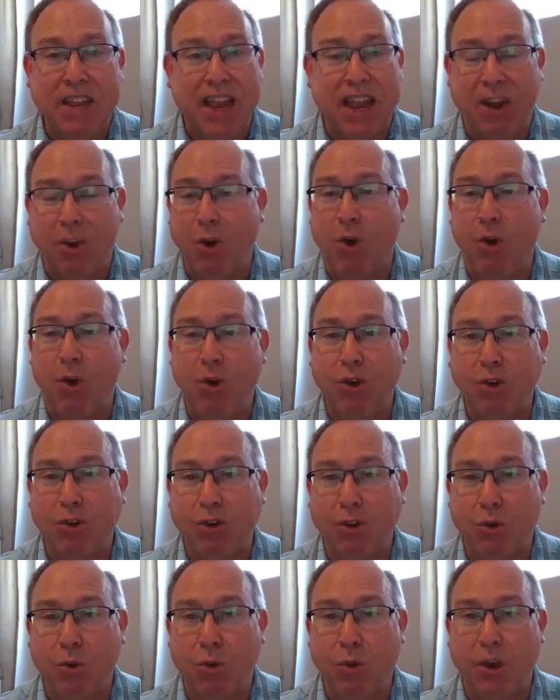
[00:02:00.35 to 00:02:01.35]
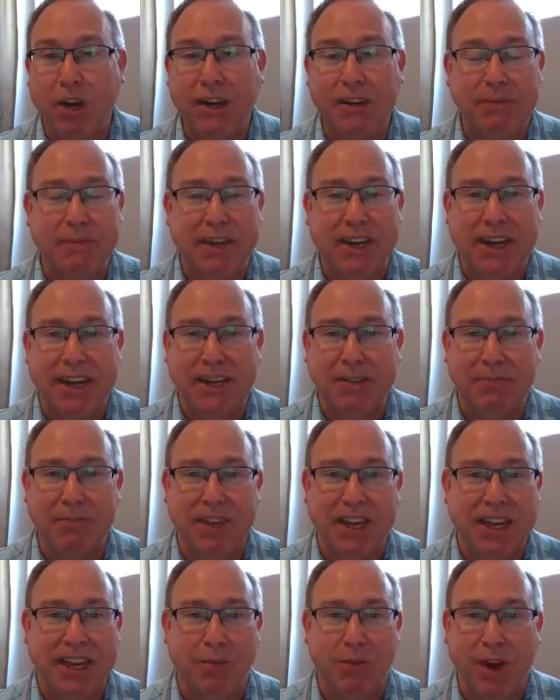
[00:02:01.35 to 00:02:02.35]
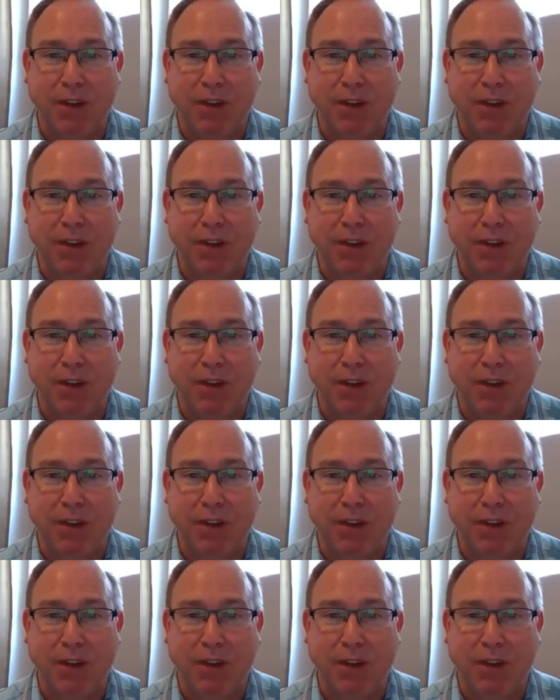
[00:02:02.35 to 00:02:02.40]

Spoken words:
and all glory. In